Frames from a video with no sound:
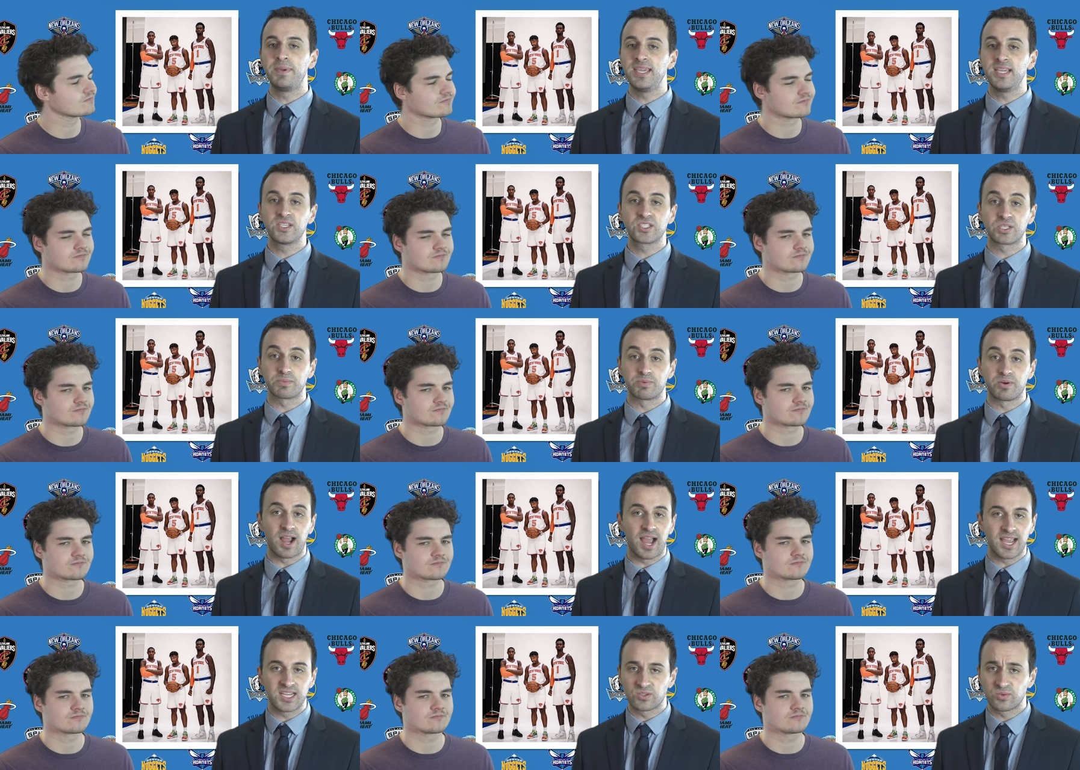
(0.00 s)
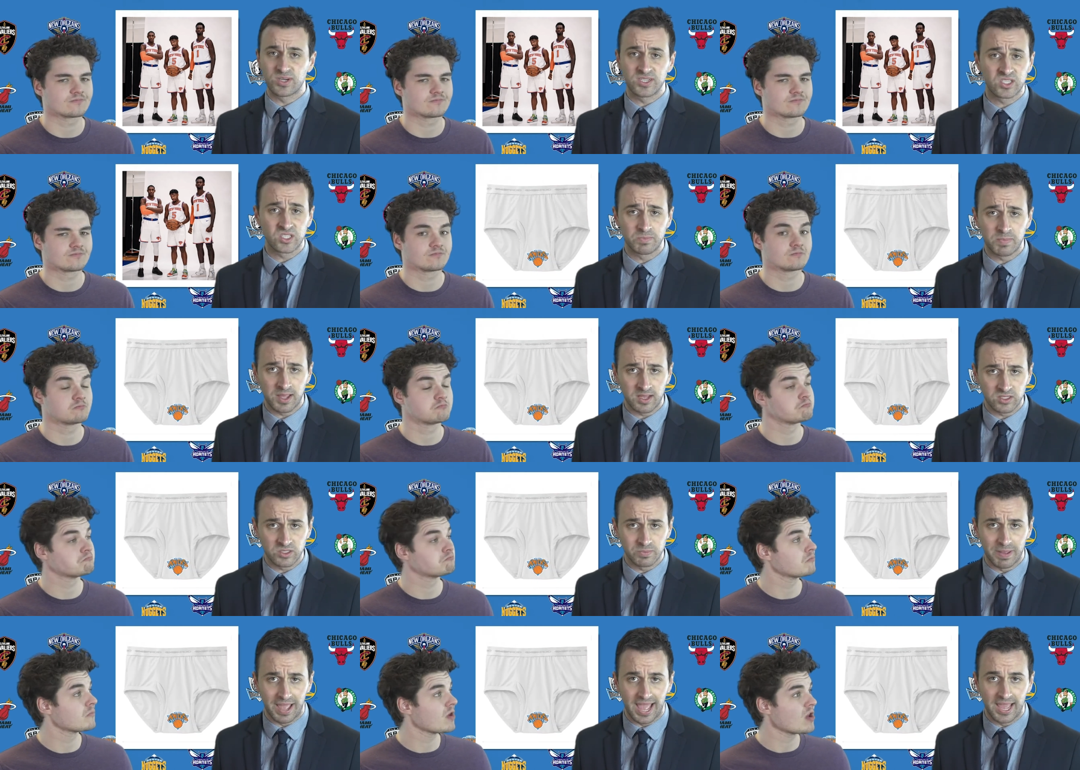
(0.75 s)
Speaker 1: being surprised when it
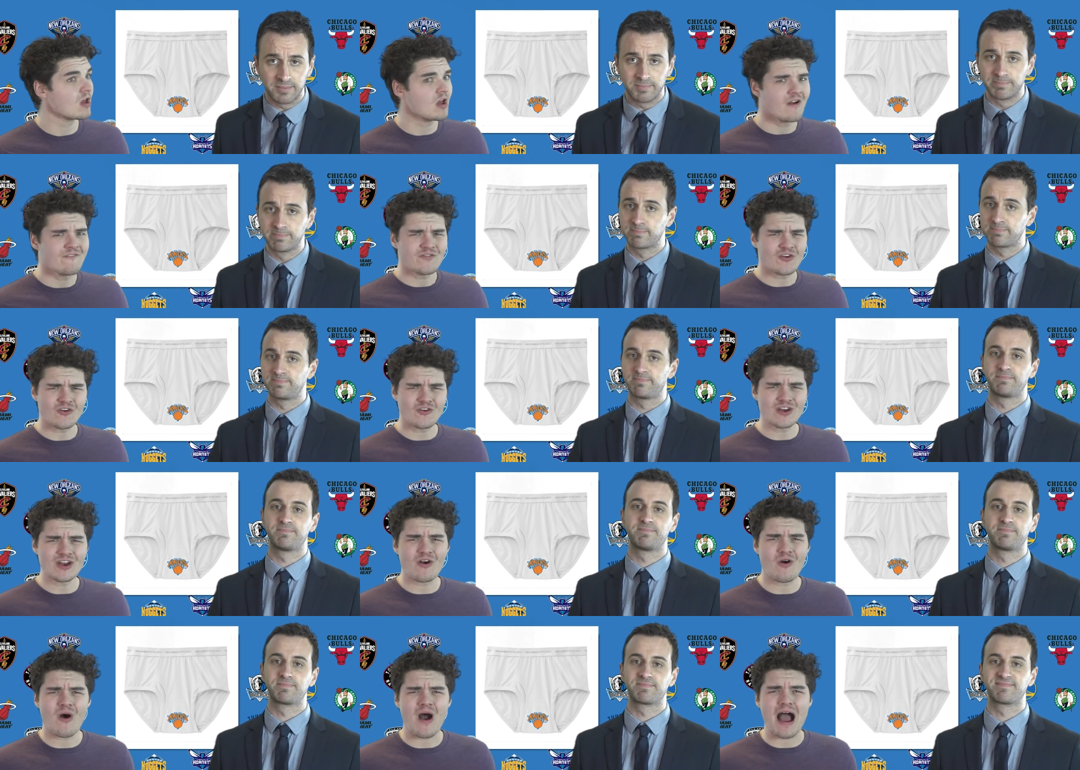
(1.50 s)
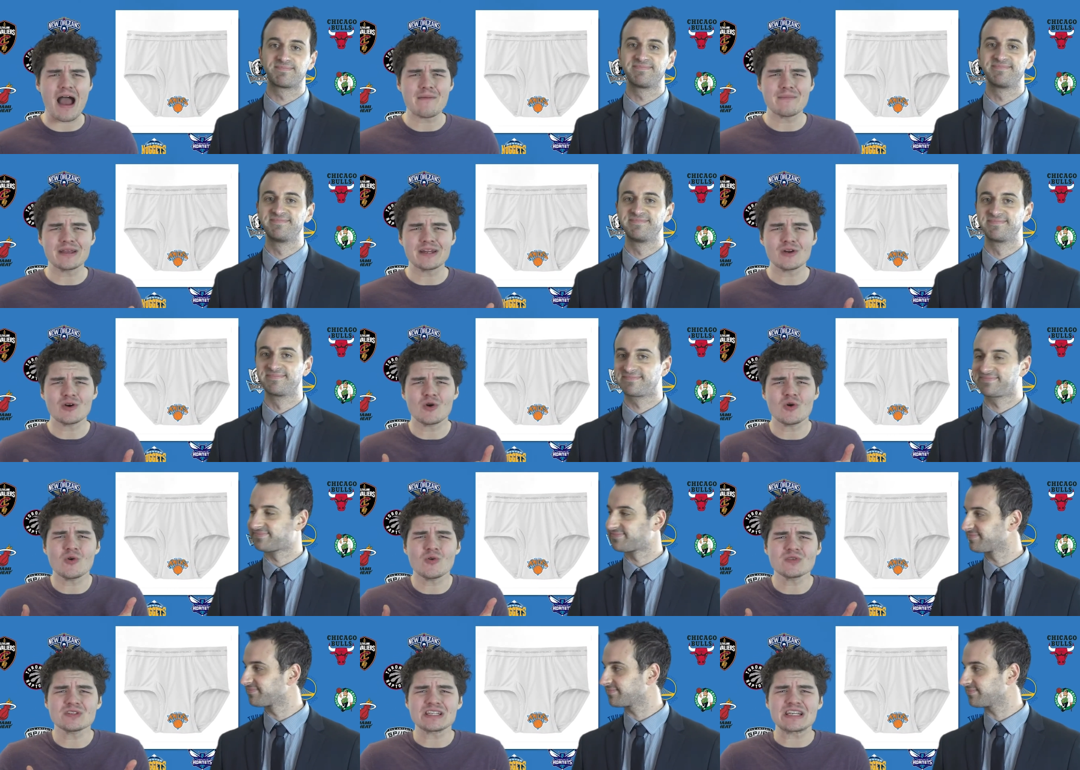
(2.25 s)
smells bad.
Speaker 2: For real, I mean,
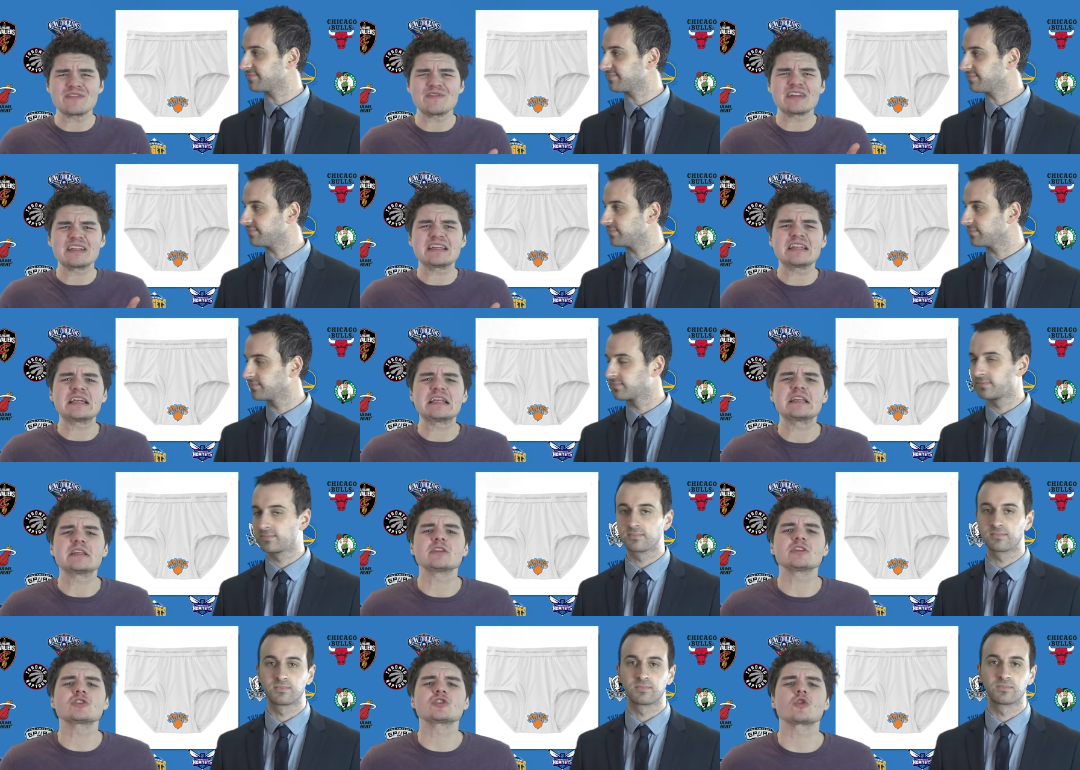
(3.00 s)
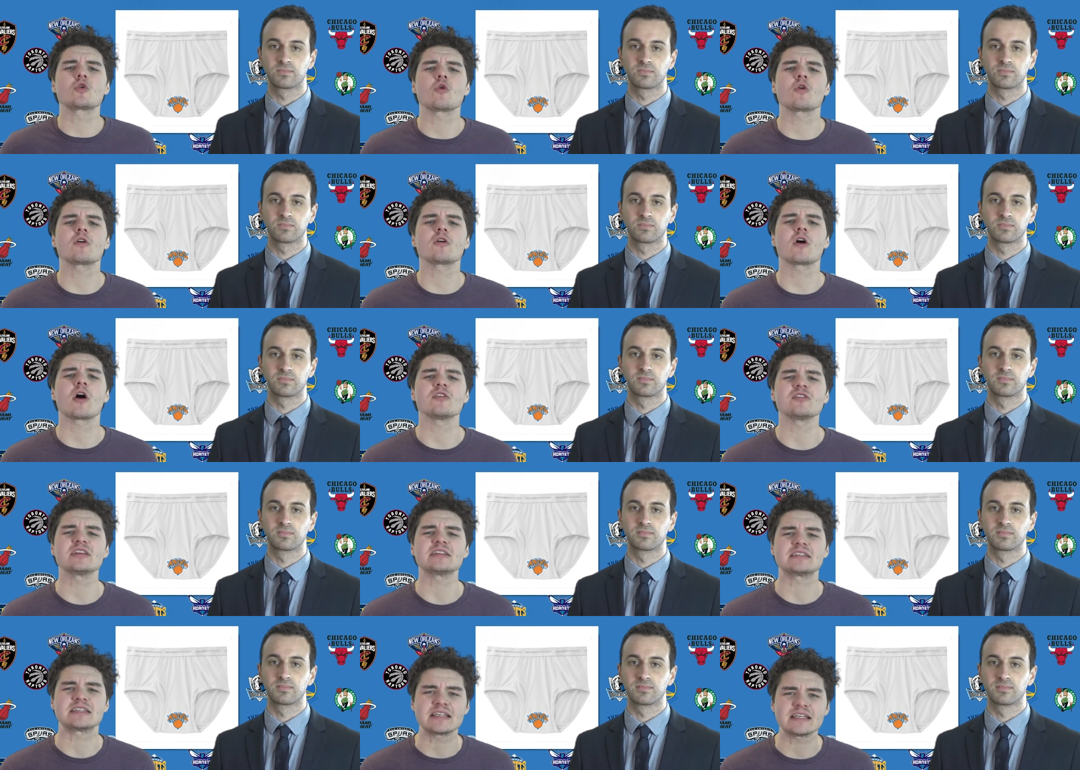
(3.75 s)
who was even leading the scorer
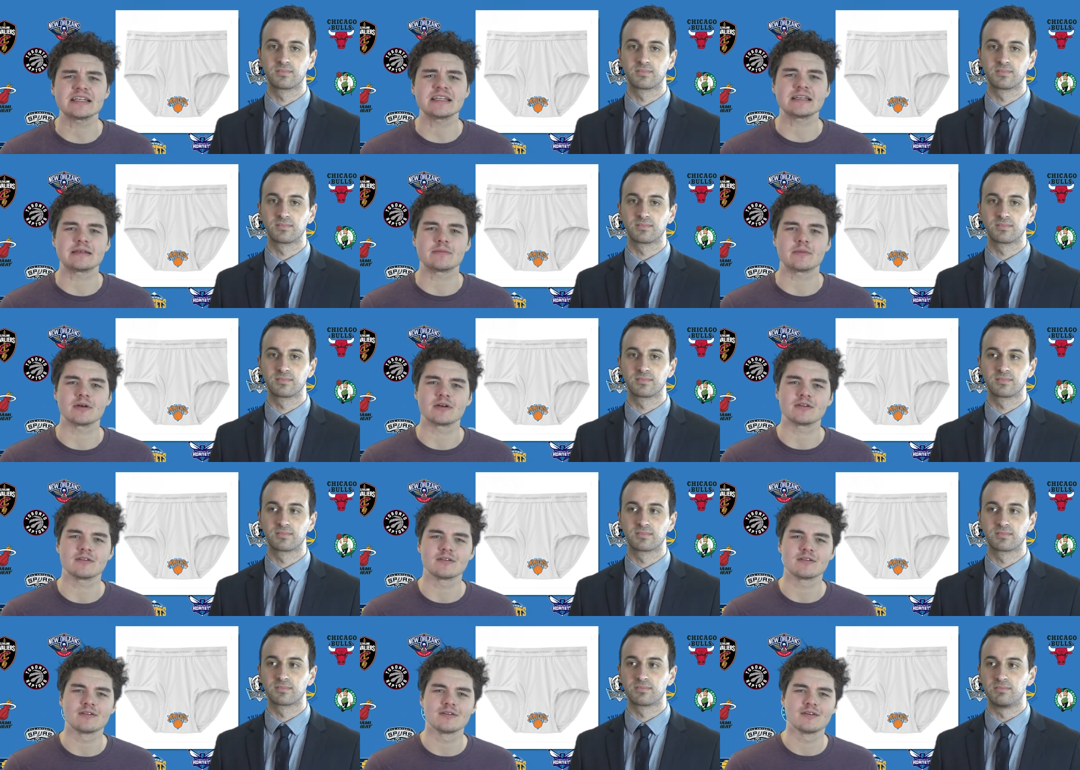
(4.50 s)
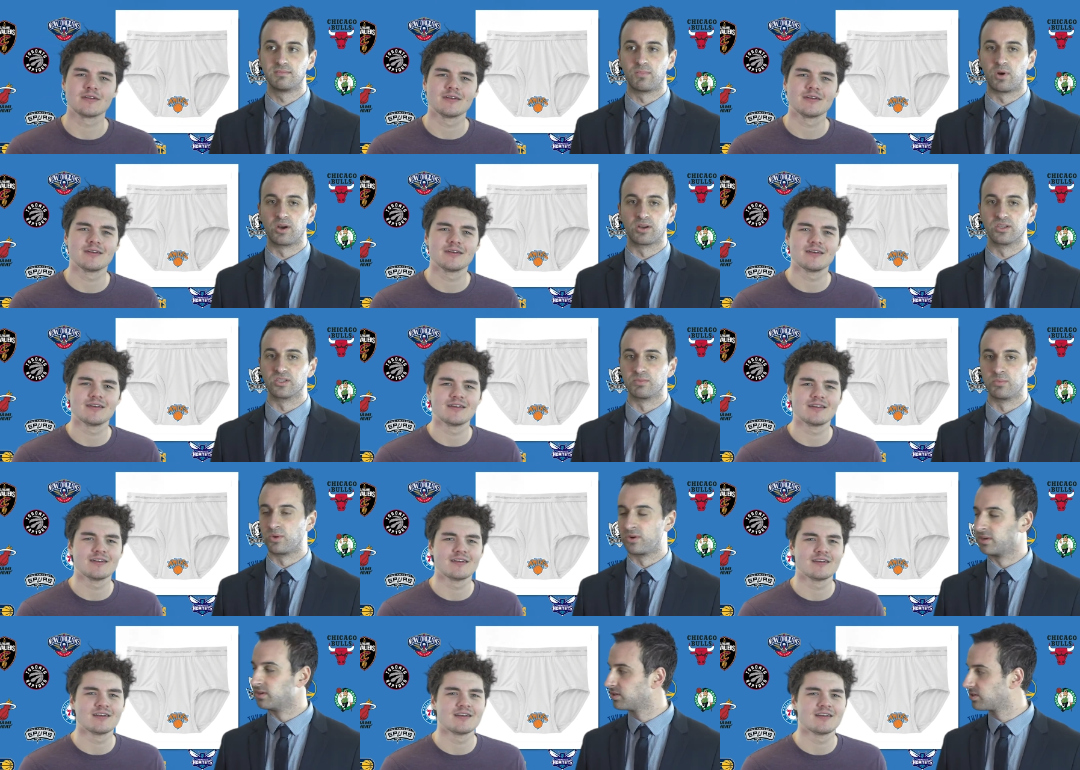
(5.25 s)
on the team? Marcus
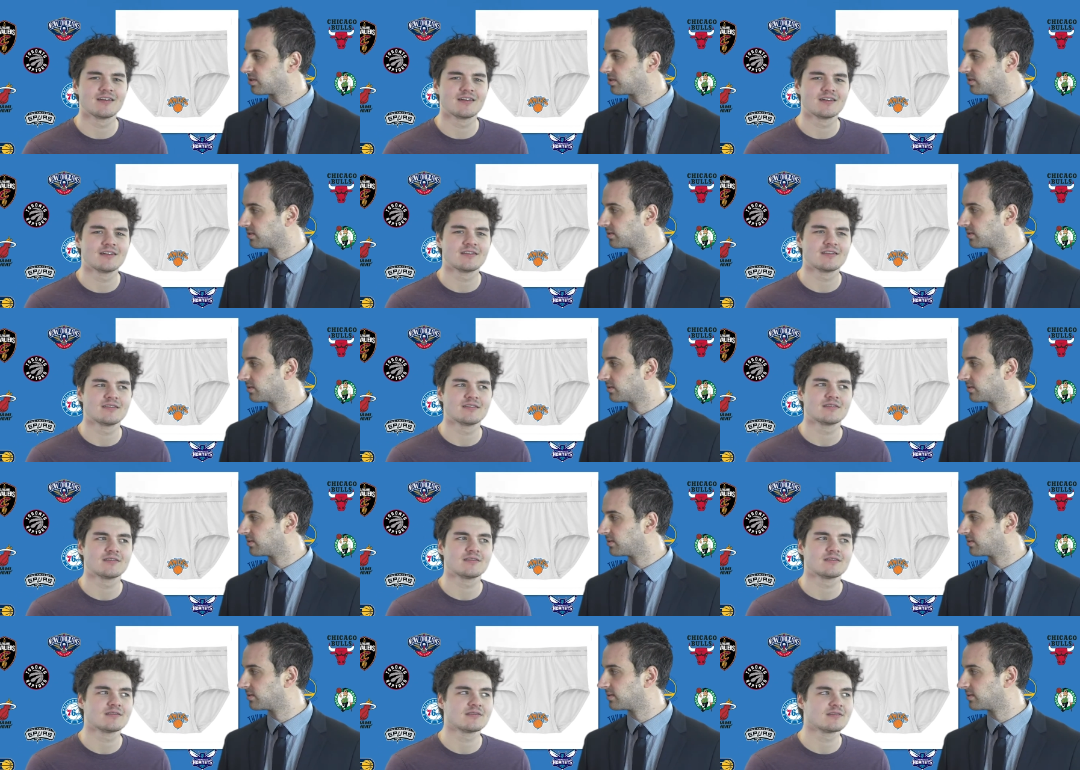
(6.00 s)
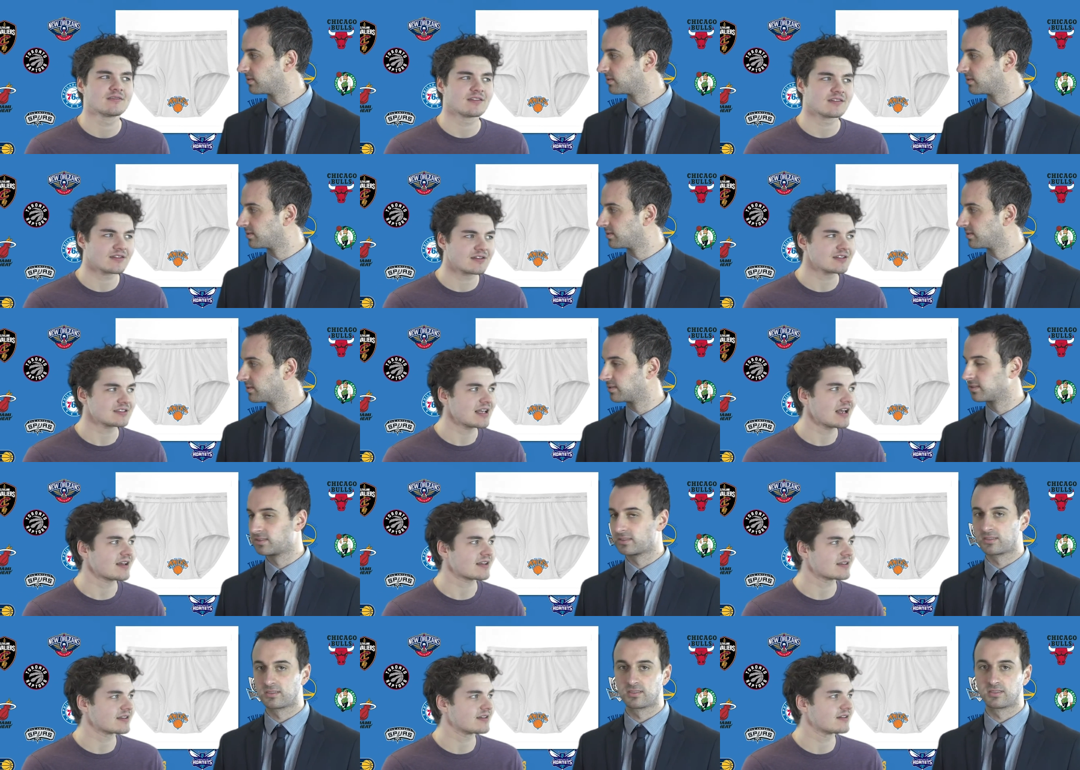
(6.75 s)
Morris.
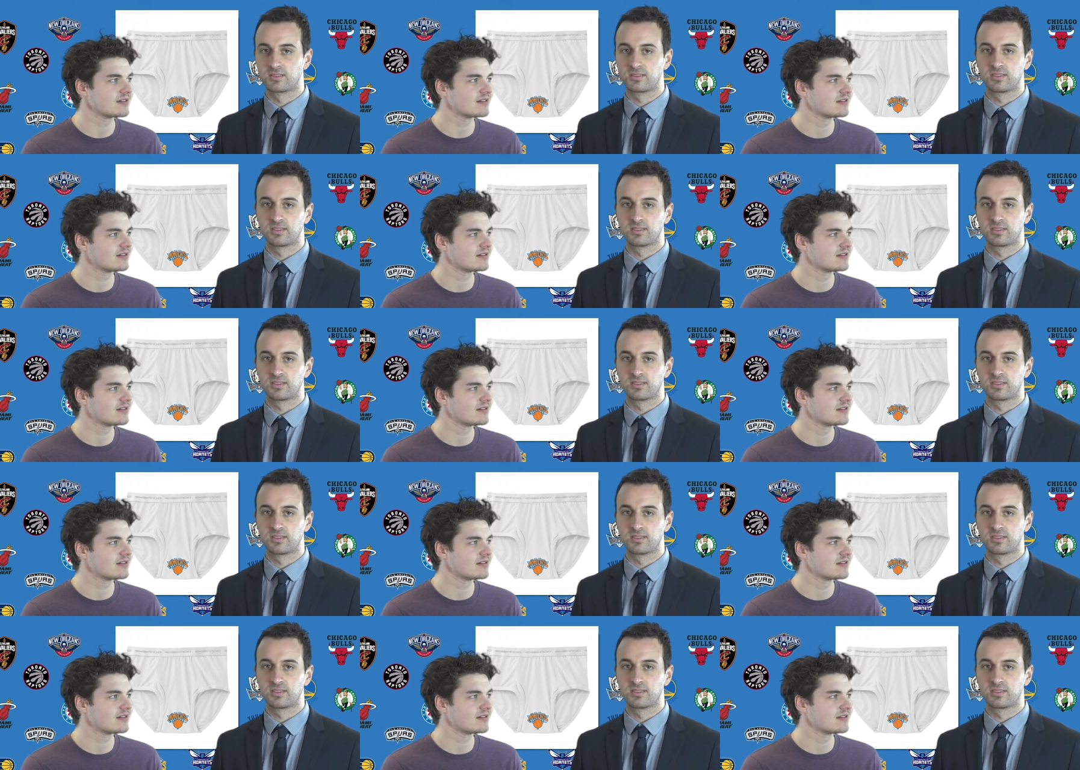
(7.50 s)
Exactly.